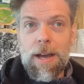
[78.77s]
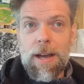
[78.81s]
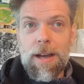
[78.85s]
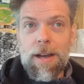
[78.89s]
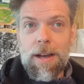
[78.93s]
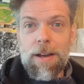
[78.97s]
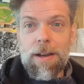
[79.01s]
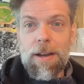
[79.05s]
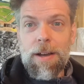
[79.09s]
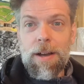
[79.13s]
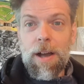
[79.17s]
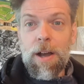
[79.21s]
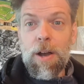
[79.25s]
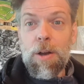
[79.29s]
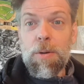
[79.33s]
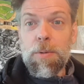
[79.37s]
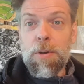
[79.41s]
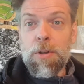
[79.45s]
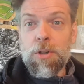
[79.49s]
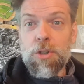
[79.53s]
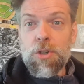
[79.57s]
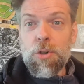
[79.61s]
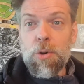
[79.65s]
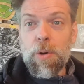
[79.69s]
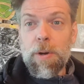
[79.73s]
I hope
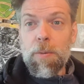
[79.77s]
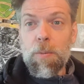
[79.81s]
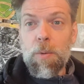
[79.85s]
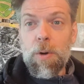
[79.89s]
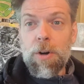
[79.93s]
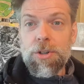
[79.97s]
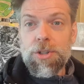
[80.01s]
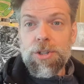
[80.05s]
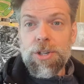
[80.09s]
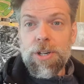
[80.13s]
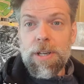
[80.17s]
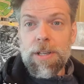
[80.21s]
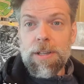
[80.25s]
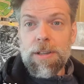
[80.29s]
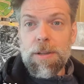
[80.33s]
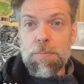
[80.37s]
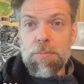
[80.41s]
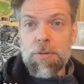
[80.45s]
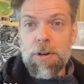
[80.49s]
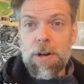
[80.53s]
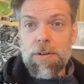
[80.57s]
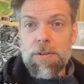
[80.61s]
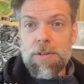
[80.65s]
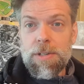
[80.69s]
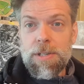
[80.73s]
you enjoy watching the
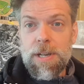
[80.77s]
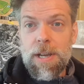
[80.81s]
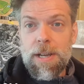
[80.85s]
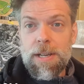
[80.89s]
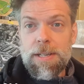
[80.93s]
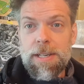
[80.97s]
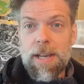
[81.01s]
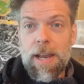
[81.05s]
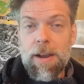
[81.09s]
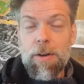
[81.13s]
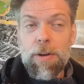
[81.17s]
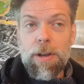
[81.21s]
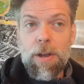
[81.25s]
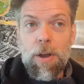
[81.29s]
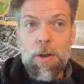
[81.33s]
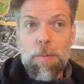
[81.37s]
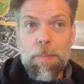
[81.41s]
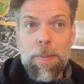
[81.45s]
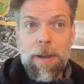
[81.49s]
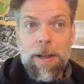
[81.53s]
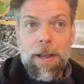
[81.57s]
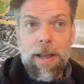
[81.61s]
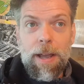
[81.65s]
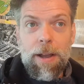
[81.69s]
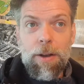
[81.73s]
process, how I go
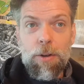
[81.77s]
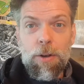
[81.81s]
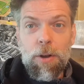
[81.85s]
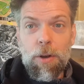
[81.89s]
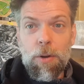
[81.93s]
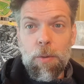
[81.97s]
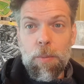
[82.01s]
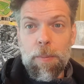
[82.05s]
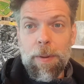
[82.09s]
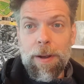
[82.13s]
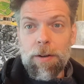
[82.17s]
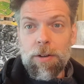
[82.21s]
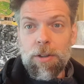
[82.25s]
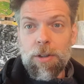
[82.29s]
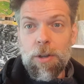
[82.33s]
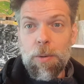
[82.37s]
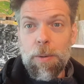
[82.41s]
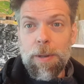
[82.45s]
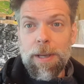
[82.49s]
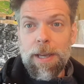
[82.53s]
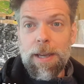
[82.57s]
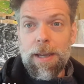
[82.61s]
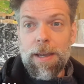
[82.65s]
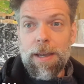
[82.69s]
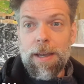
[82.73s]
about
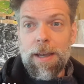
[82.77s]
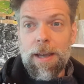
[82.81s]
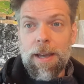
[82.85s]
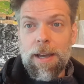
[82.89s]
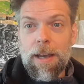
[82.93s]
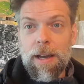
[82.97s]
doing it.